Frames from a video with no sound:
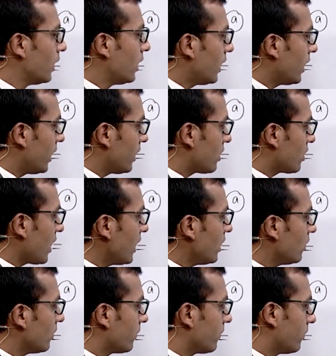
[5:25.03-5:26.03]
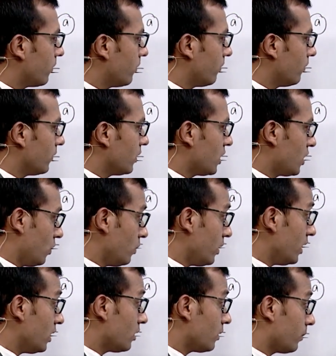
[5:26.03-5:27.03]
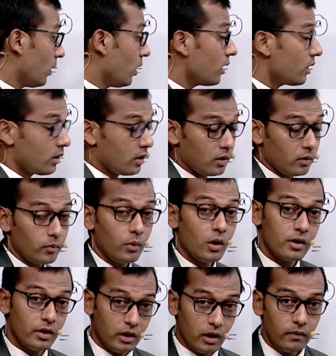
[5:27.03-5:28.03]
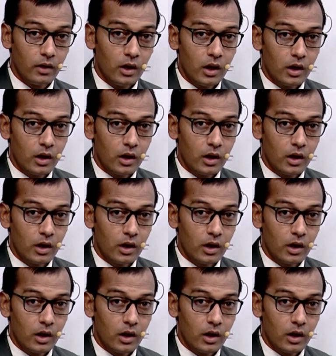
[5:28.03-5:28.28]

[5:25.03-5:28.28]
and sign of 2 is plus positive,